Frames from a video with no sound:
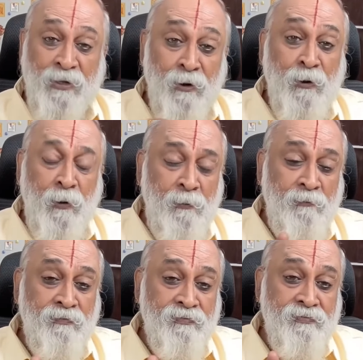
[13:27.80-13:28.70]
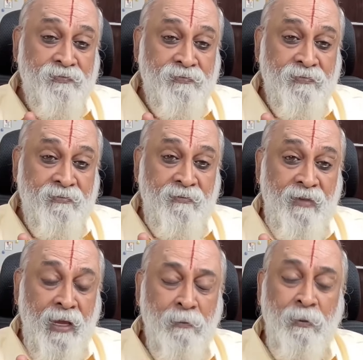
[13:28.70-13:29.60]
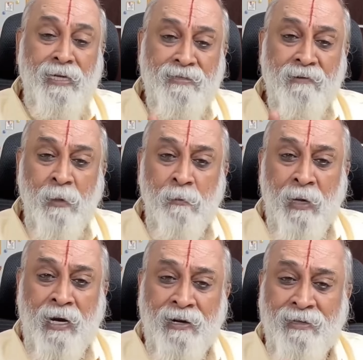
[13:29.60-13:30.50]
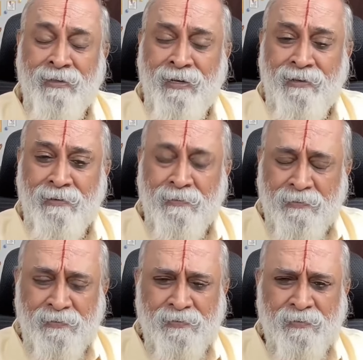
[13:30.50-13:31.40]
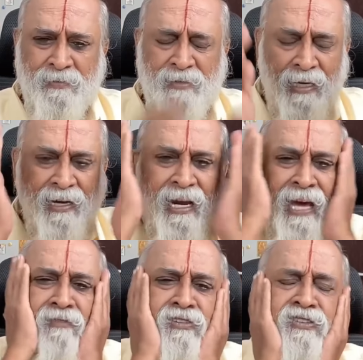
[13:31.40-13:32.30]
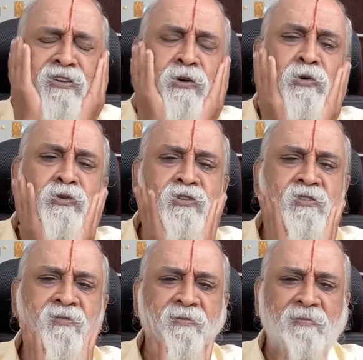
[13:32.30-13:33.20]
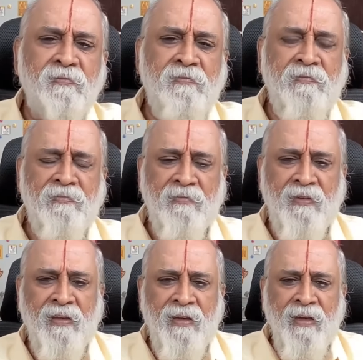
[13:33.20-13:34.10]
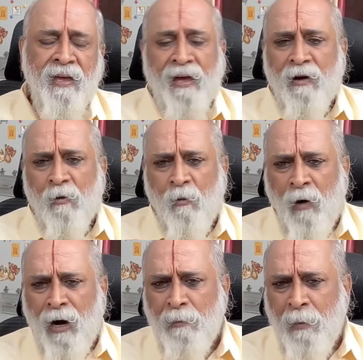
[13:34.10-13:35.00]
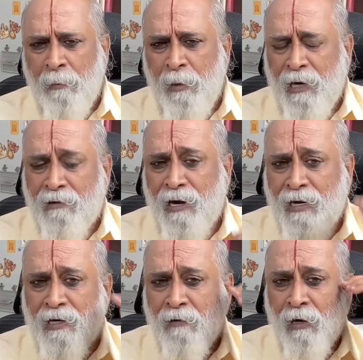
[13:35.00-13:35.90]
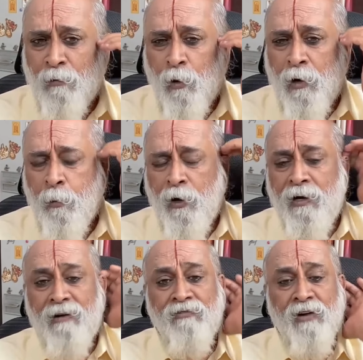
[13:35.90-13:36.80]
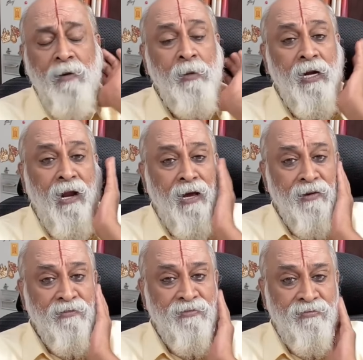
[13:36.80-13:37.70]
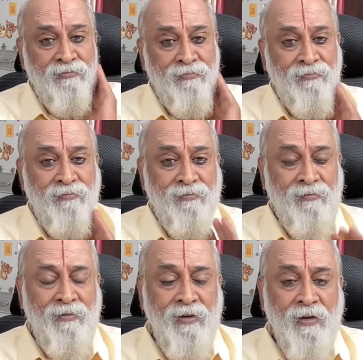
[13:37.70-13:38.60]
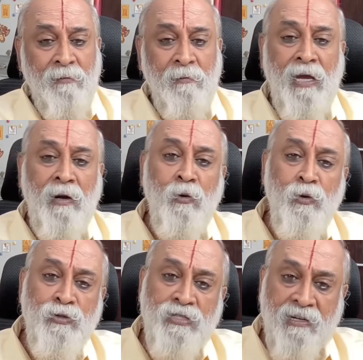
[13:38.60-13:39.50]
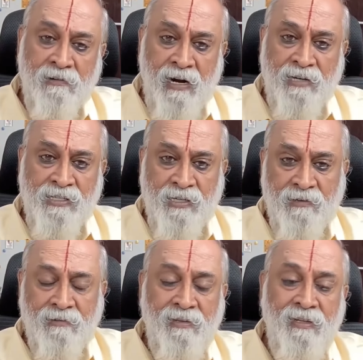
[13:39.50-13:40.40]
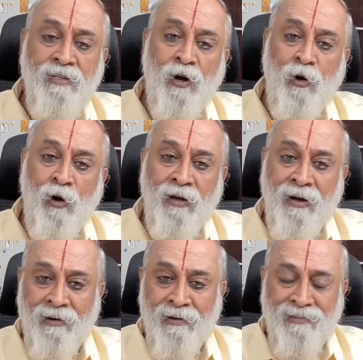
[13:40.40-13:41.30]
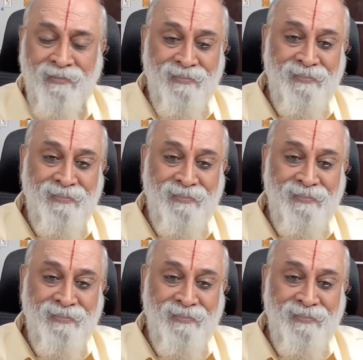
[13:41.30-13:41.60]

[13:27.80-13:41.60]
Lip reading: So, please remember, Ananda, life is huge. What may be attractive at one point of time in life may lose attraction in the long run.